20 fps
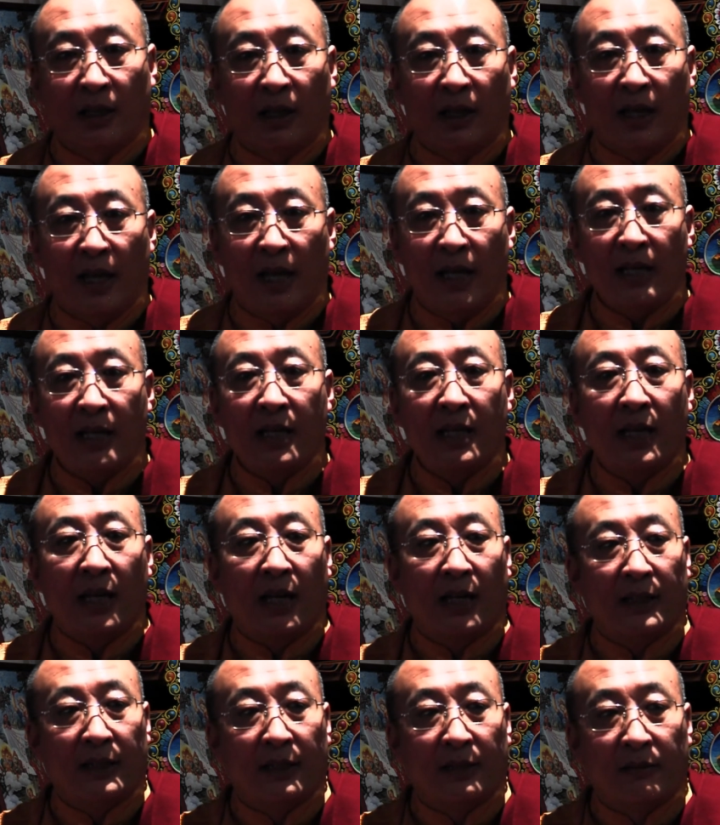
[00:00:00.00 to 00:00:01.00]
Any
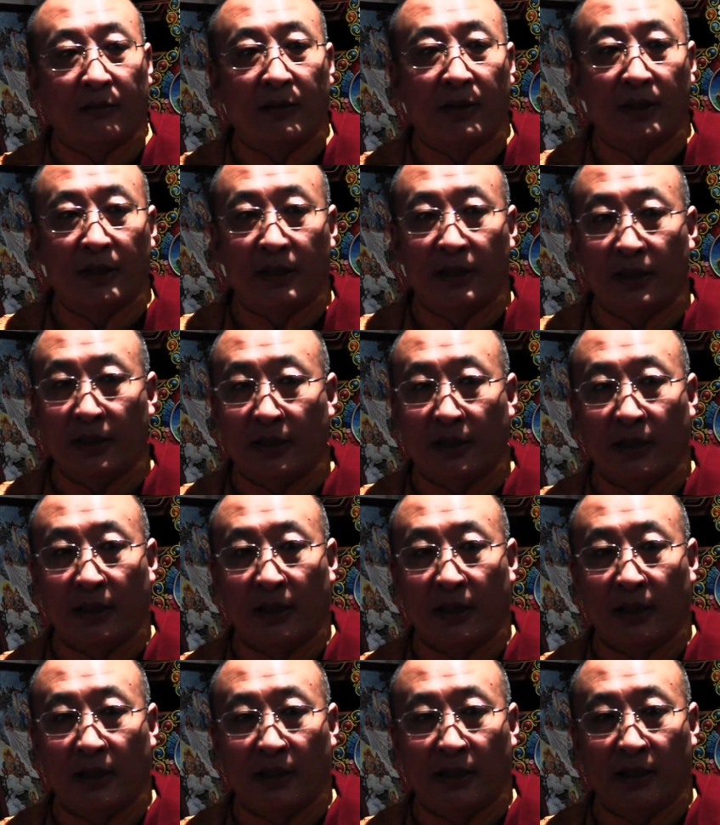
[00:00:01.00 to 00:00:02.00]
other creature
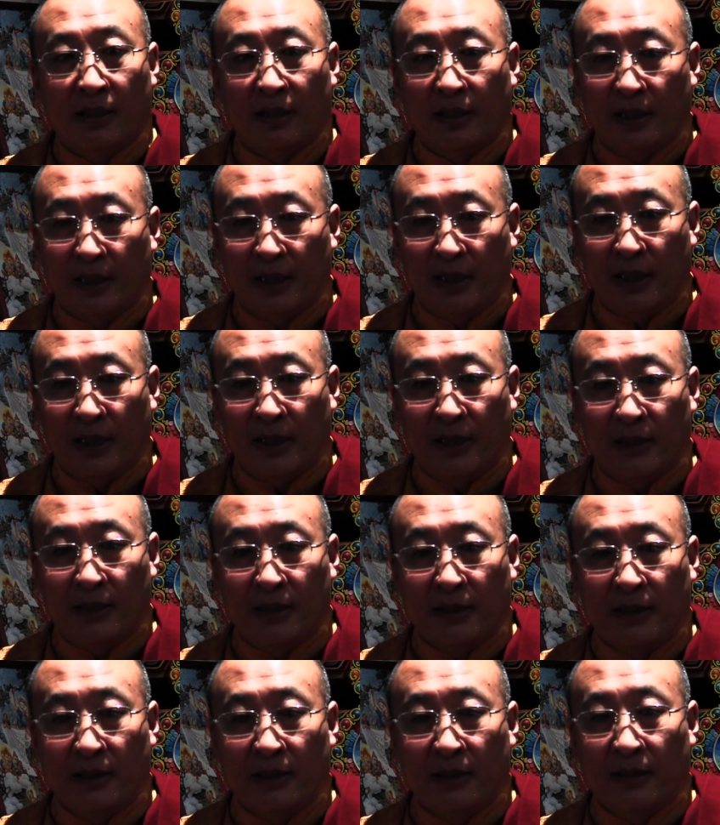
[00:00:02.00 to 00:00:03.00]
is
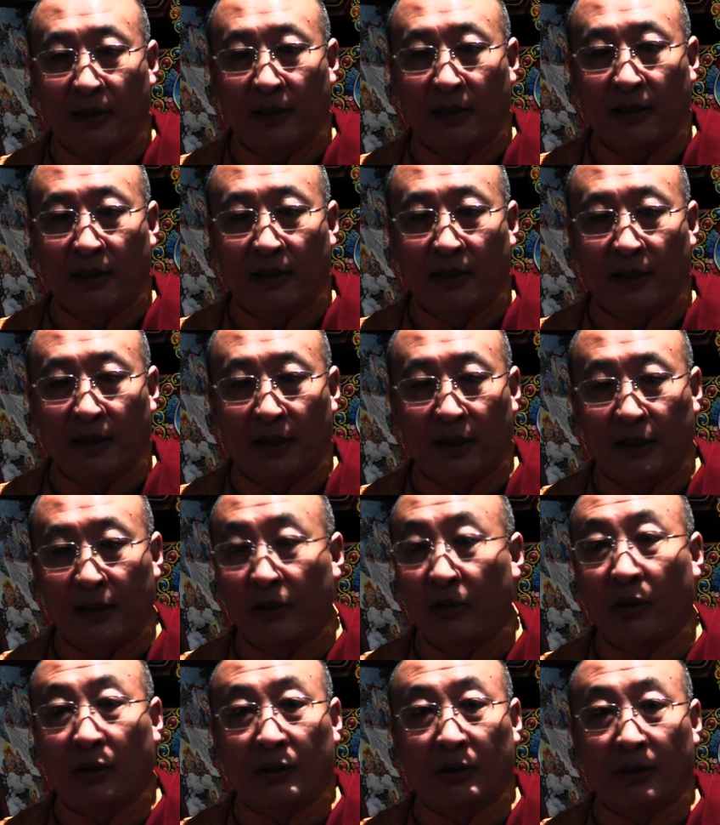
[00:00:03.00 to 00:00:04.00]

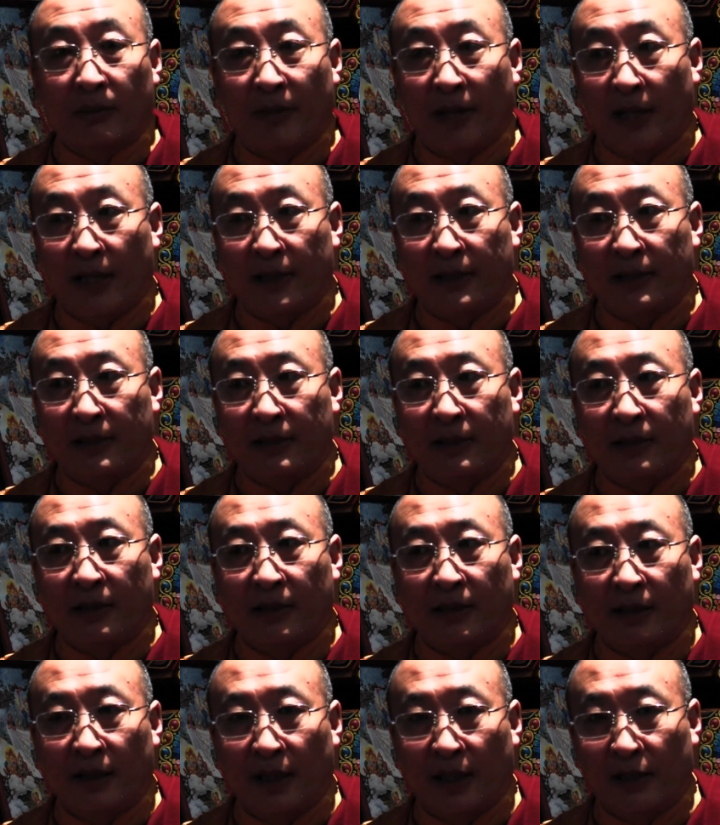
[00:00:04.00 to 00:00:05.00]
not the best,
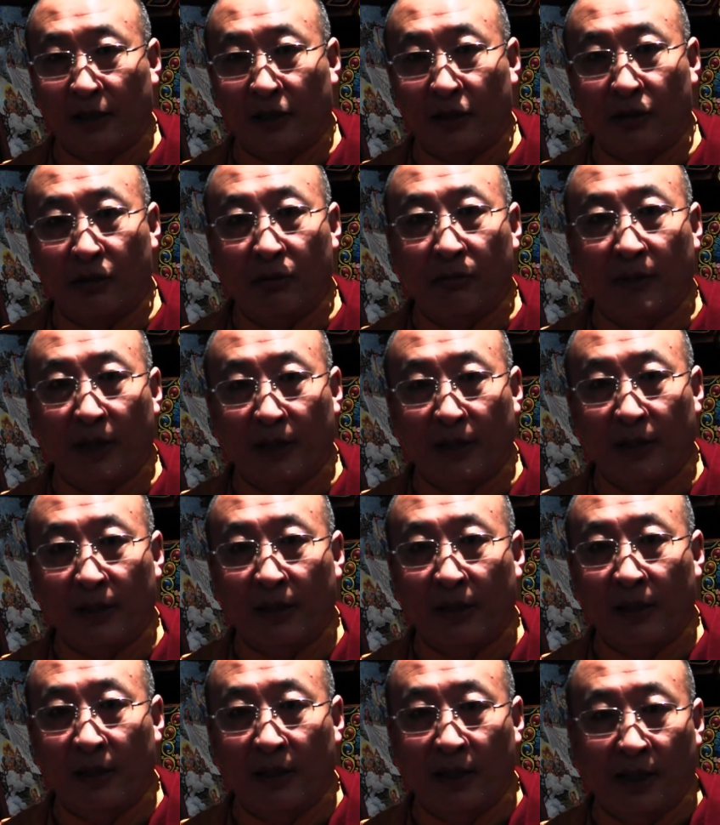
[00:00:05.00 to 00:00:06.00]
and human
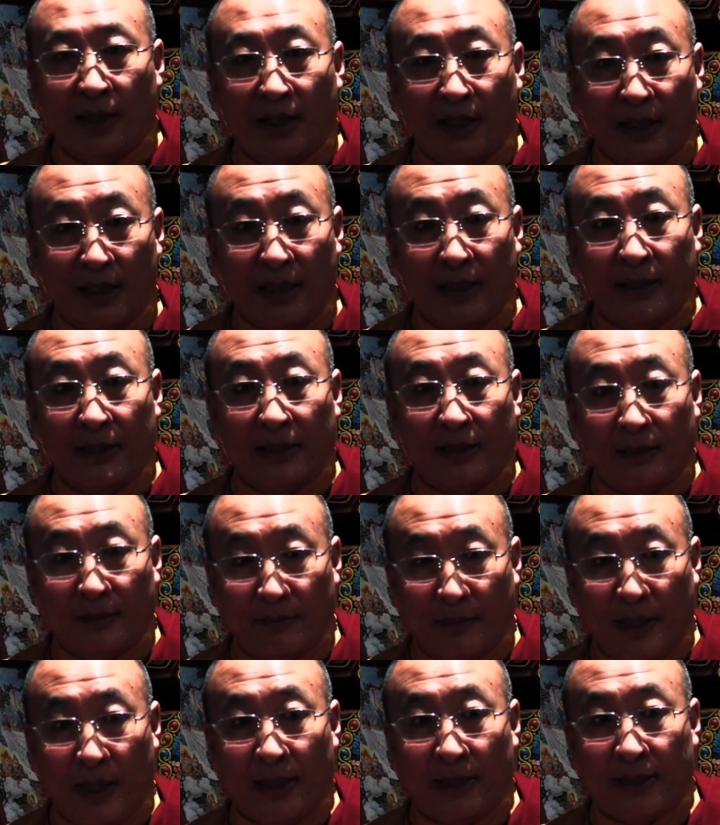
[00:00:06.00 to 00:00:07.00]
is the
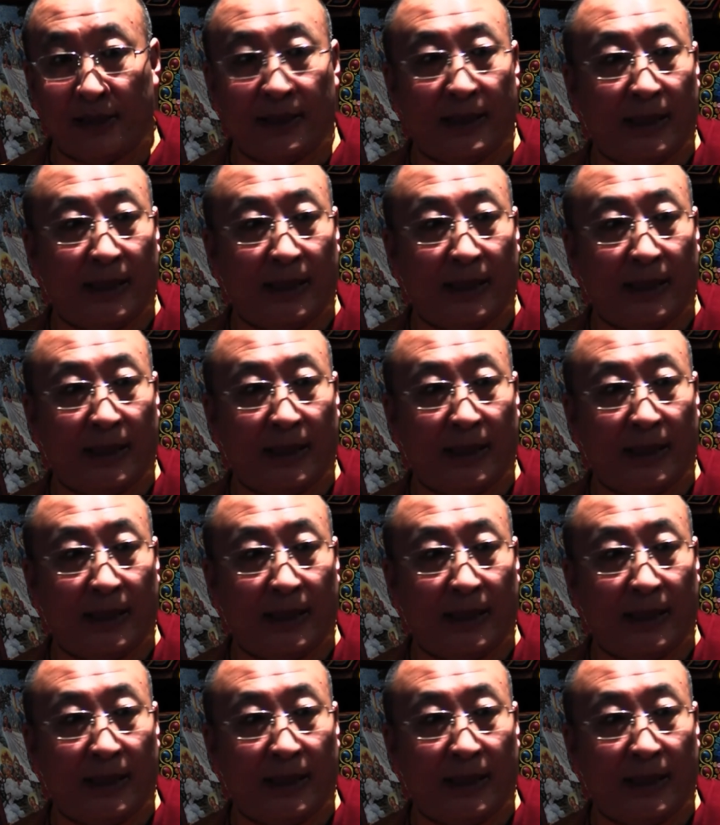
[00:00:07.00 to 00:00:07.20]
best